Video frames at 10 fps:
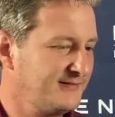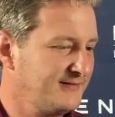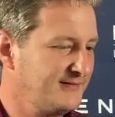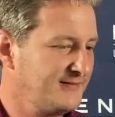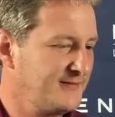
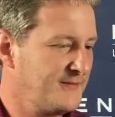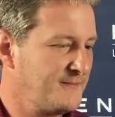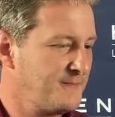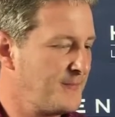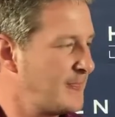
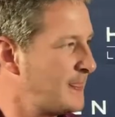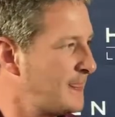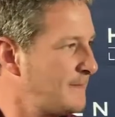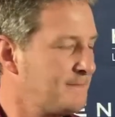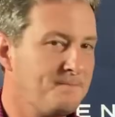
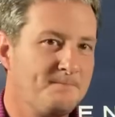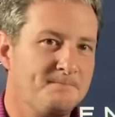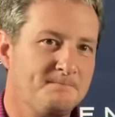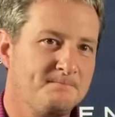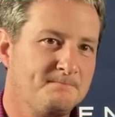
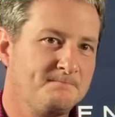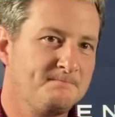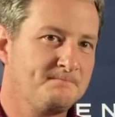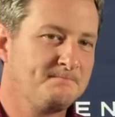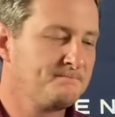
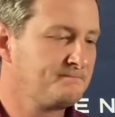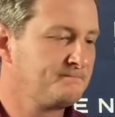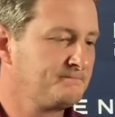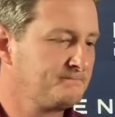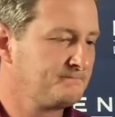
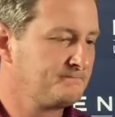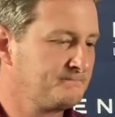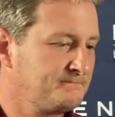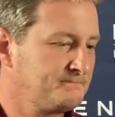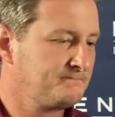
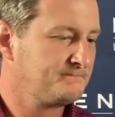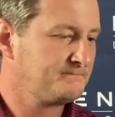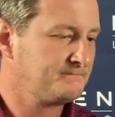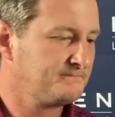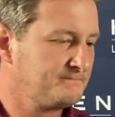
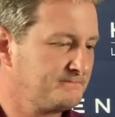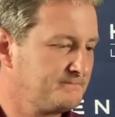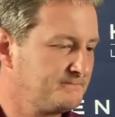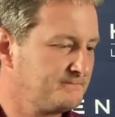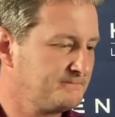
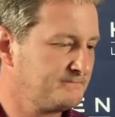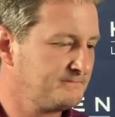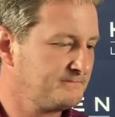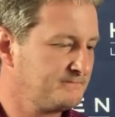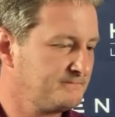
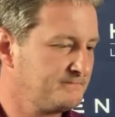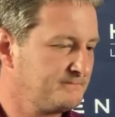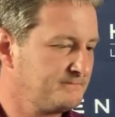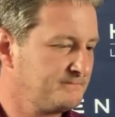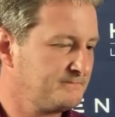
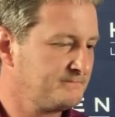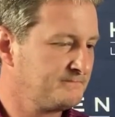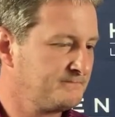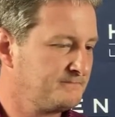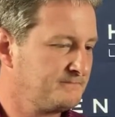
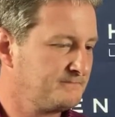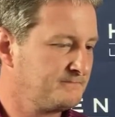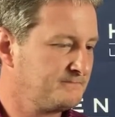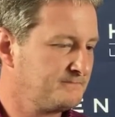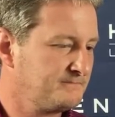
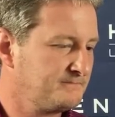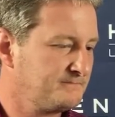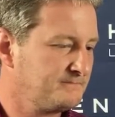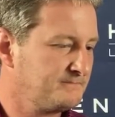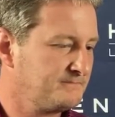
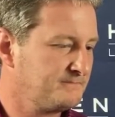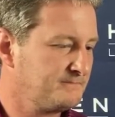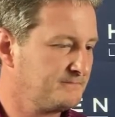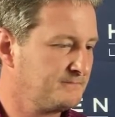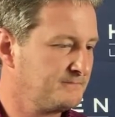
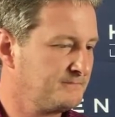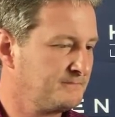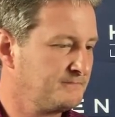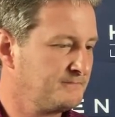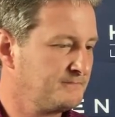(silent)